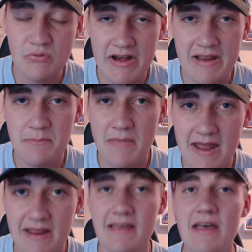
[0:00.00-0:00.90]
Brady
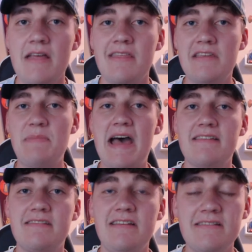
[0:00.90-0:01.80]
Manek this
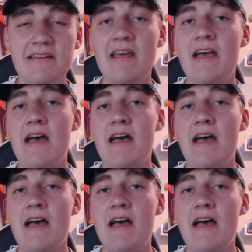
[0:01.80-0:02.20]
past season.